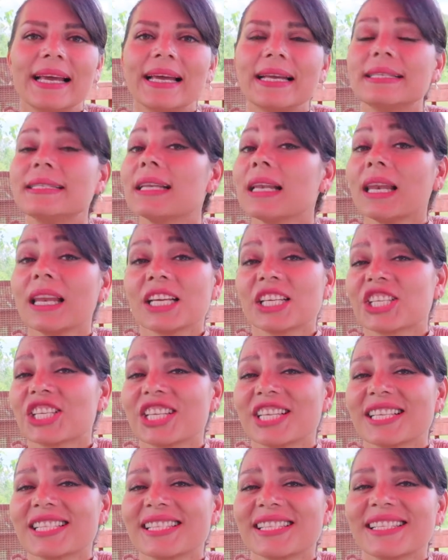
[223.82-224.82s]
and
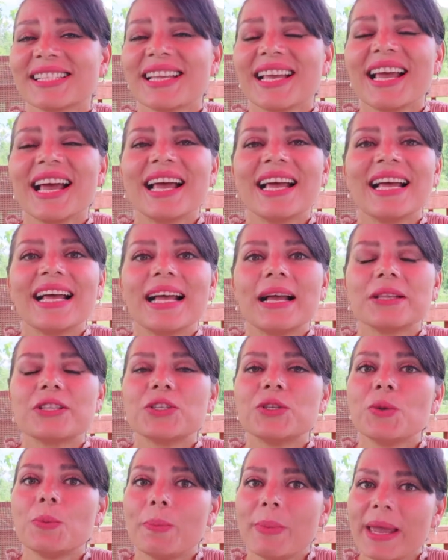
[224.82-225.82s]
delicious.
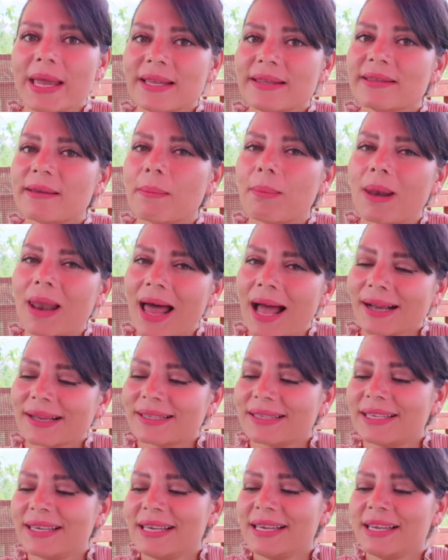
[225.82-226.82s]
To make the black
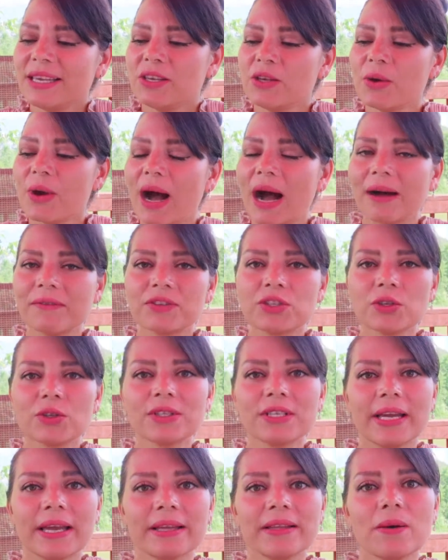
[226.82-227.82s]
tea, you have to
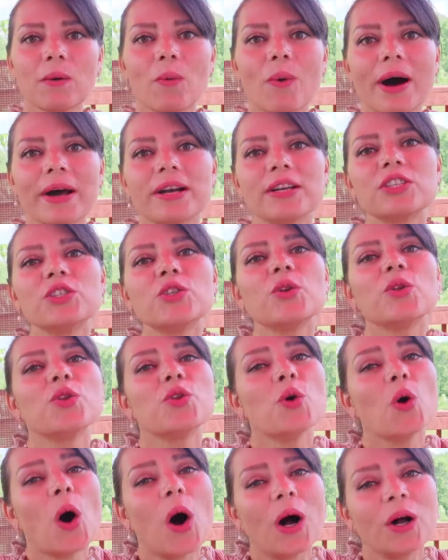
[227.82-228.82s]
take the water to
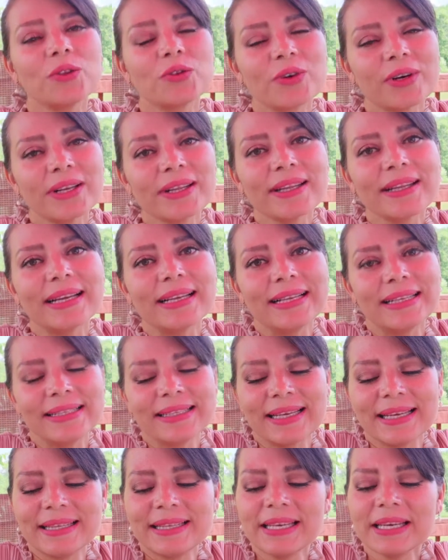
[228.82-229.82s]

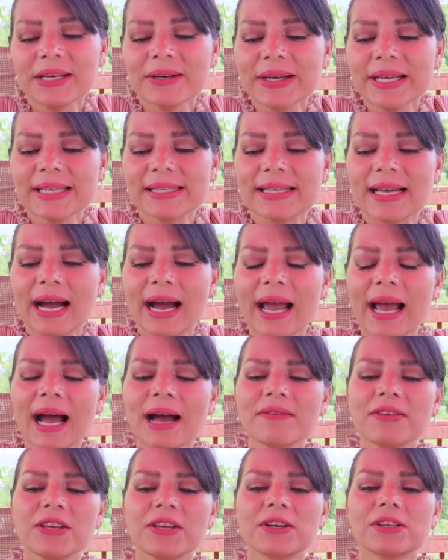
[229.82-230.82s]
210 degrees. I
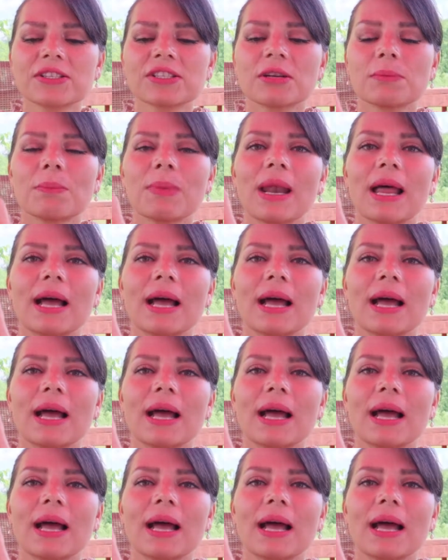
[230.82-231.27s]
have here some